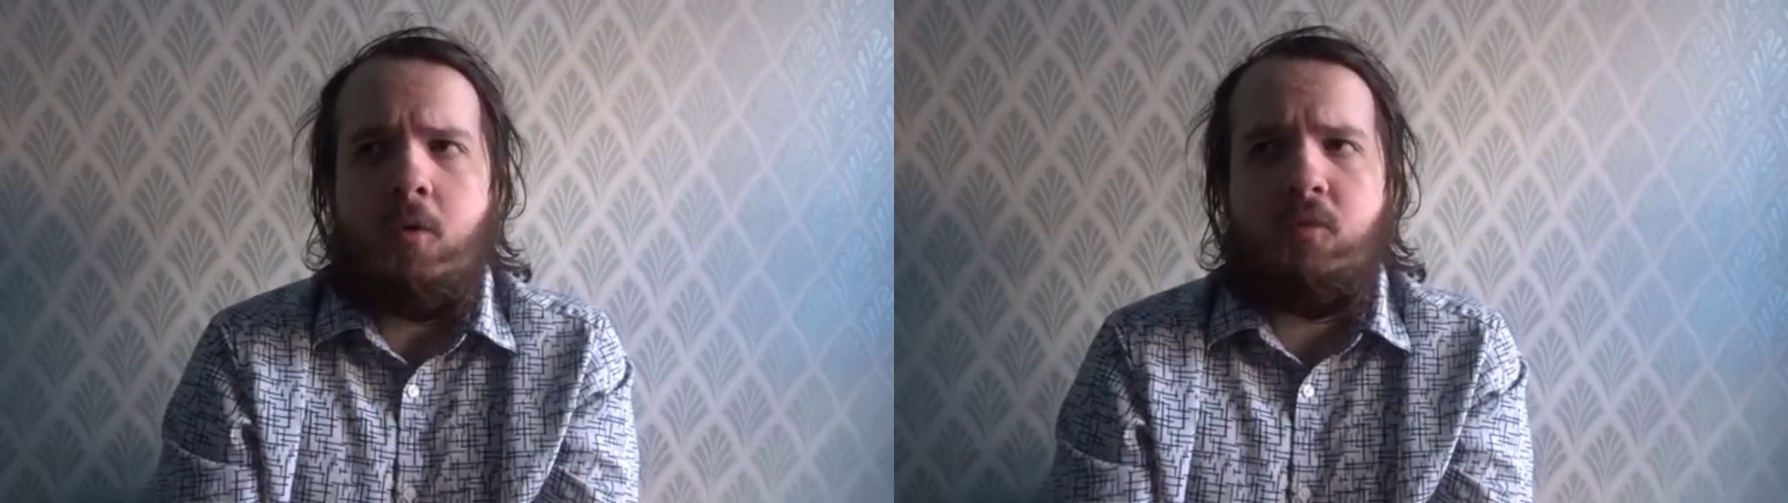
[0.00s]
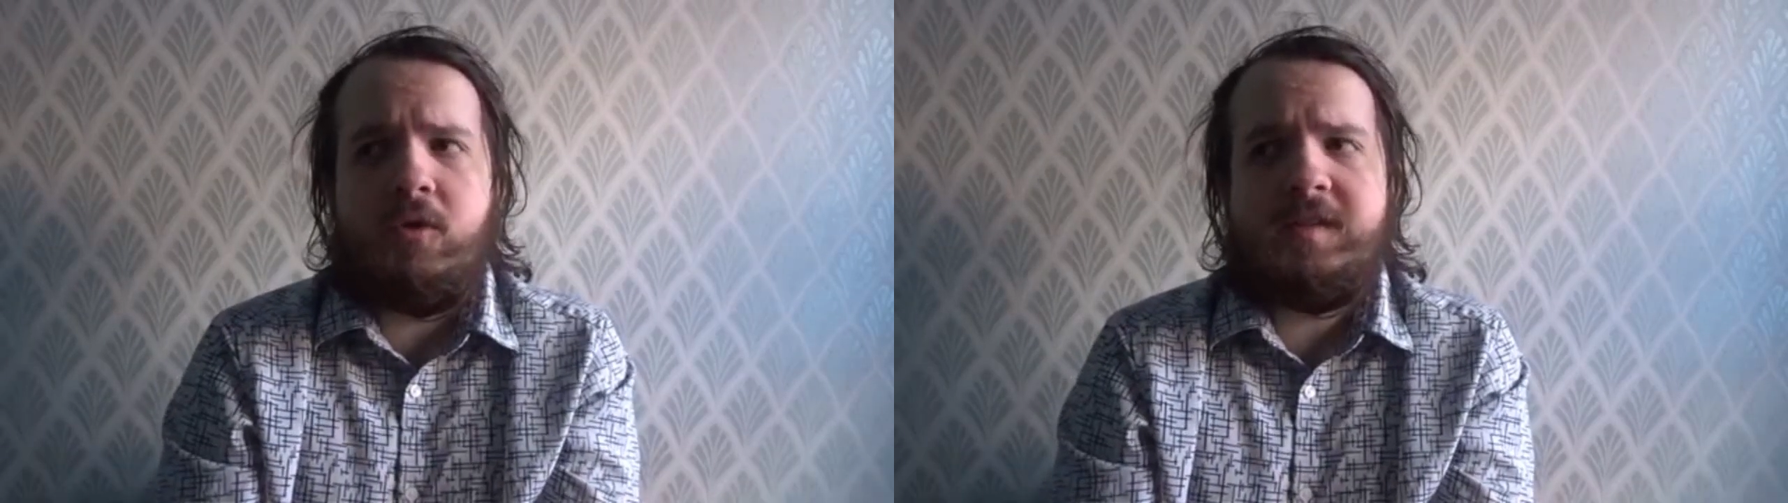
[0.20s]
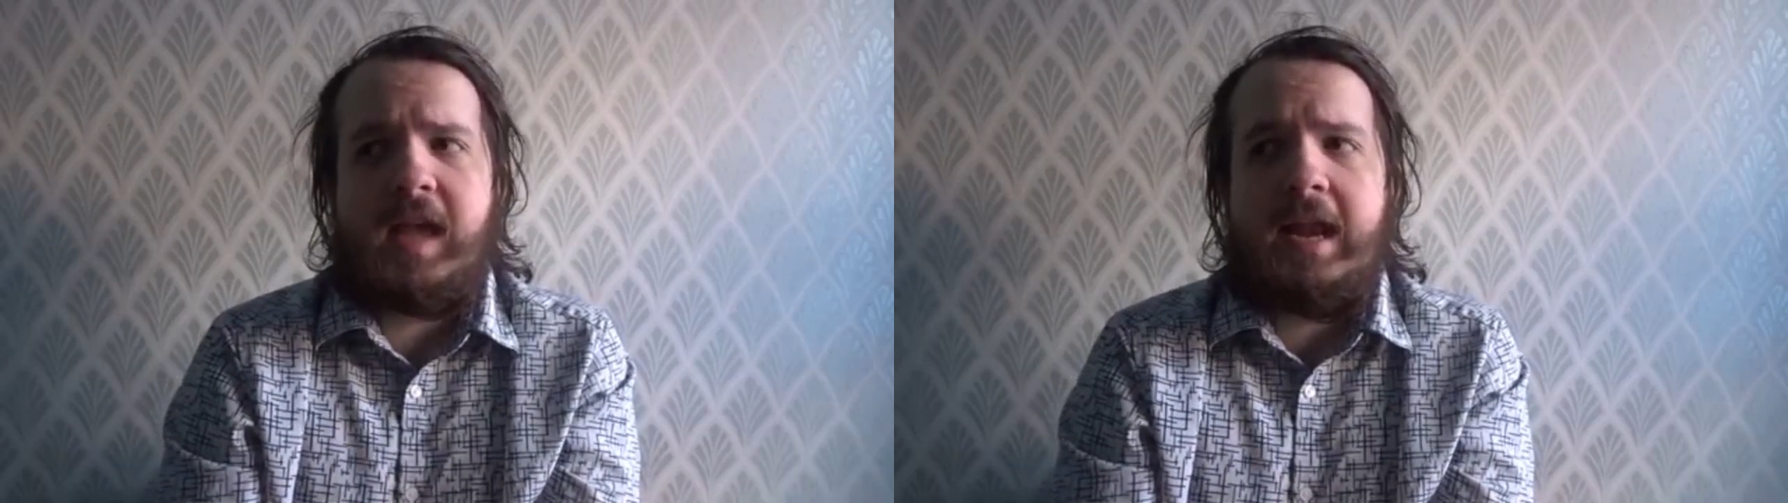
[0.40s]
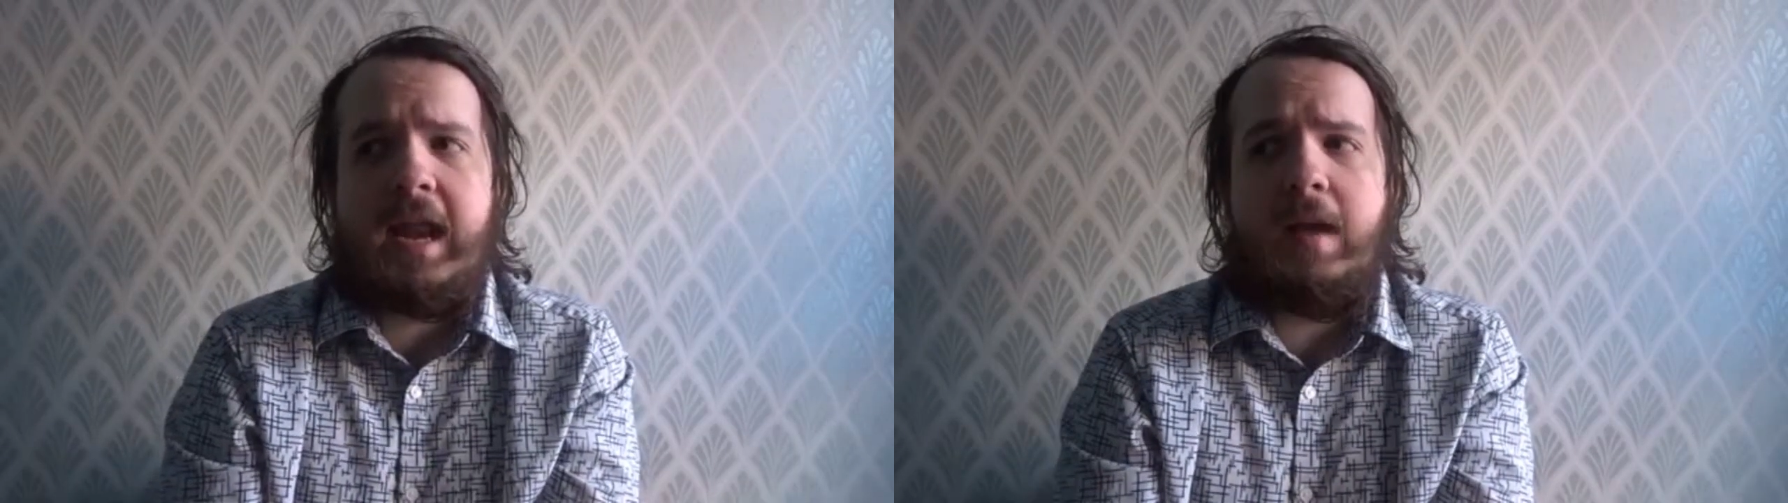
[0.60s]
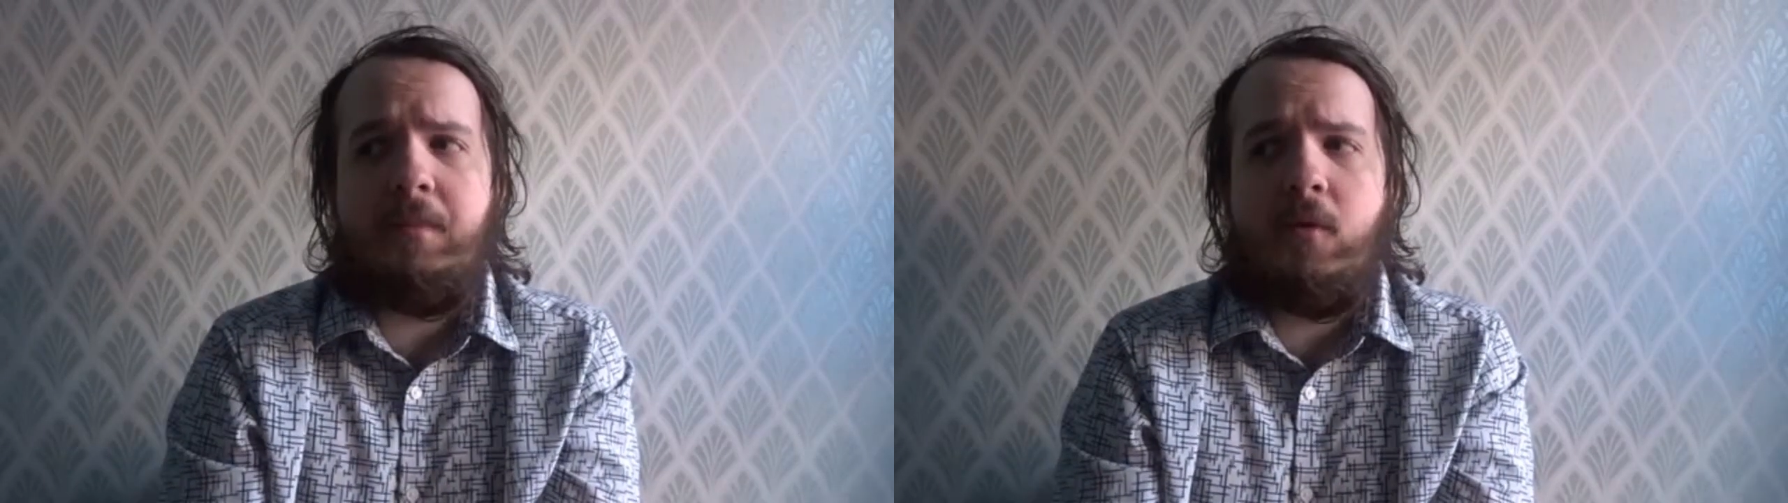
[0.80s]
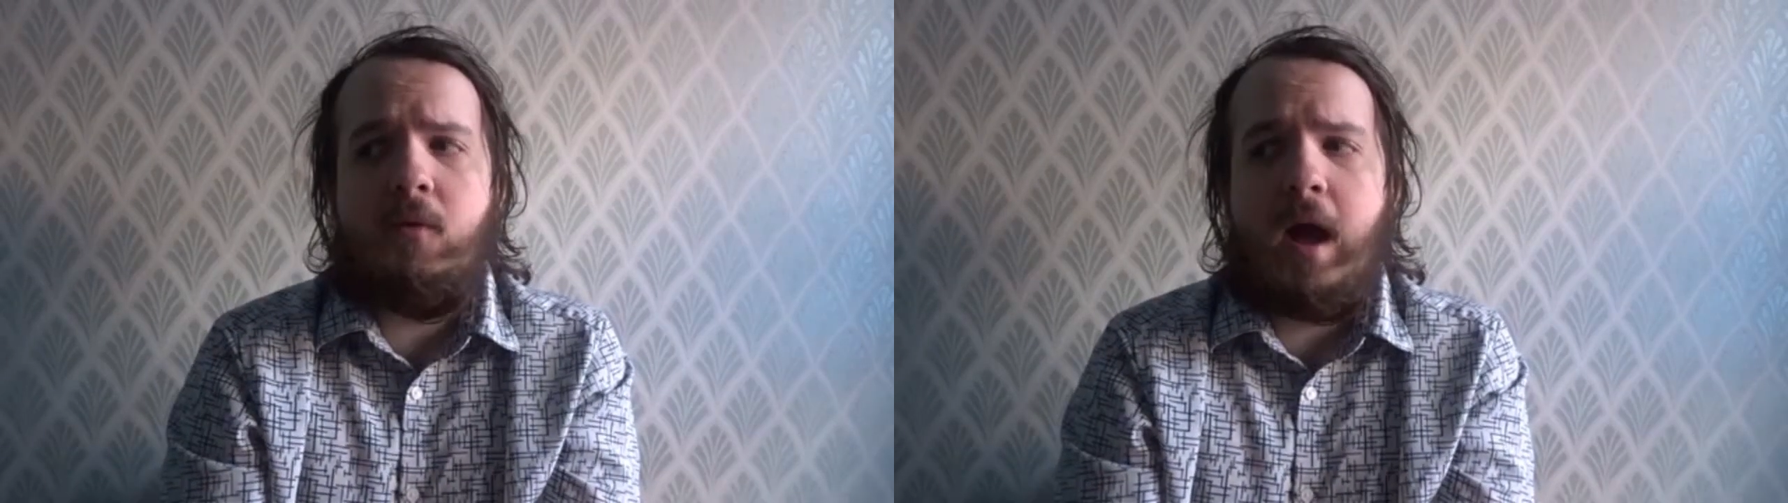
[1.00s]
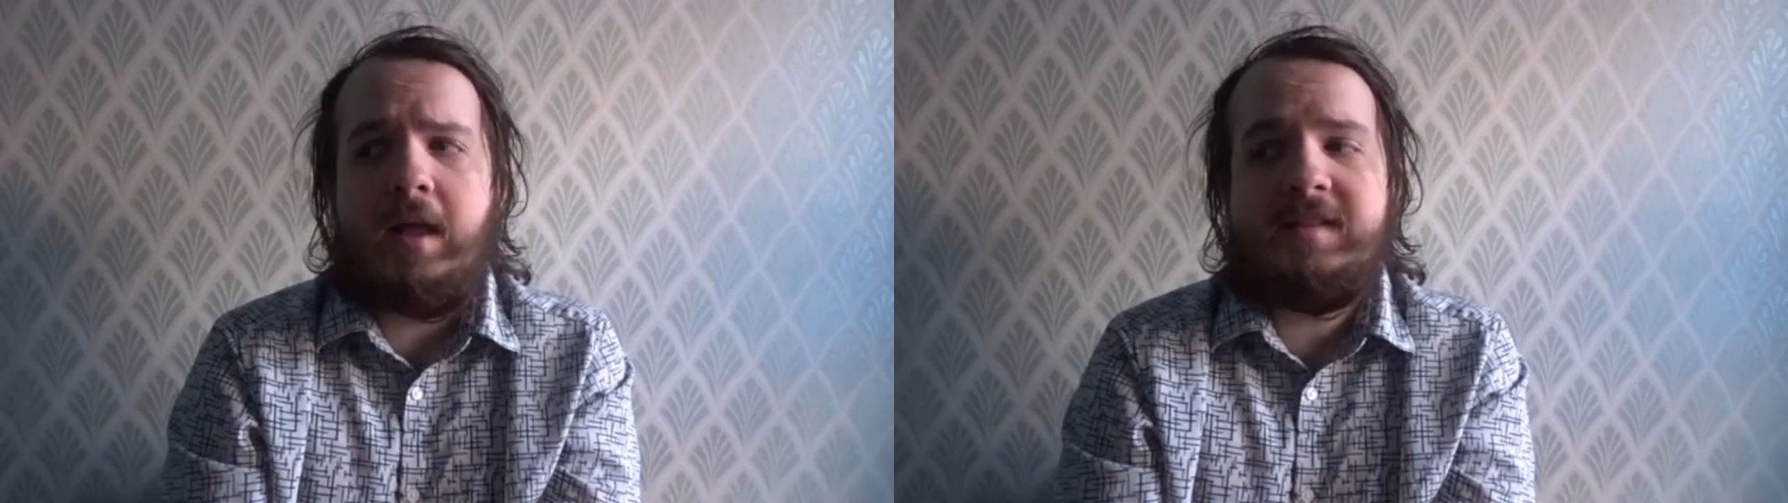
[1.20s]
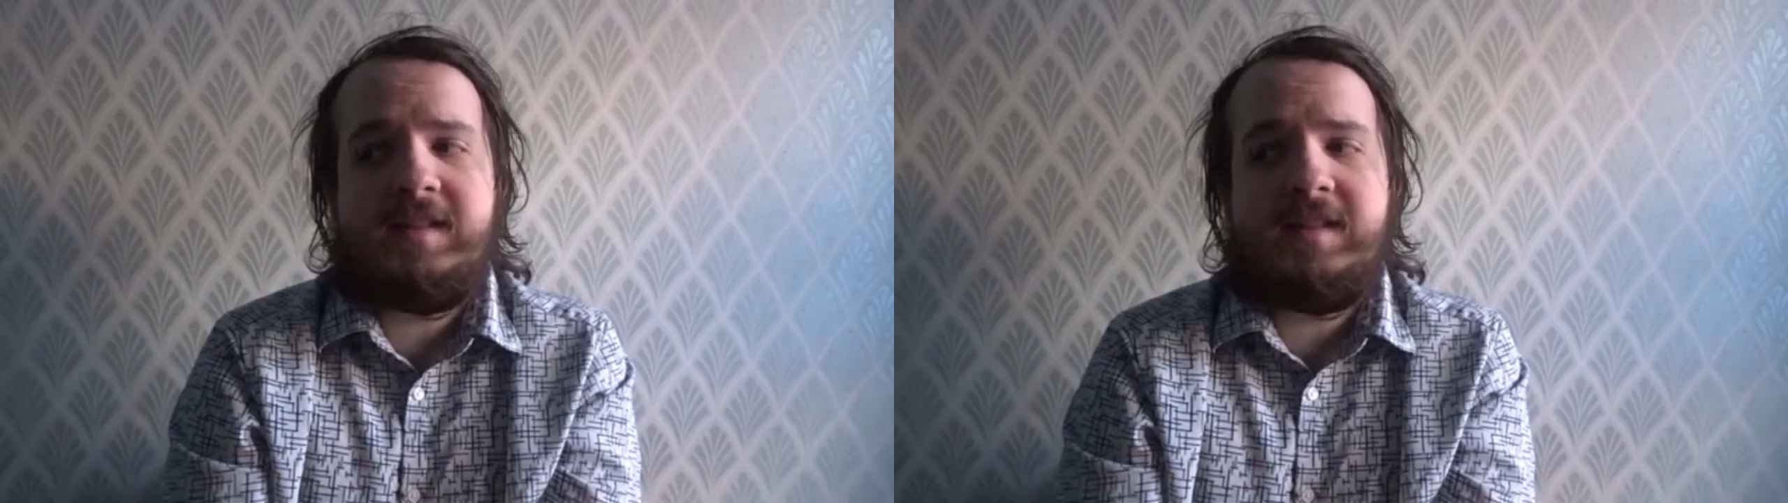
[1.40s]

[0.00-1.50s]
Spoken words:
would enable a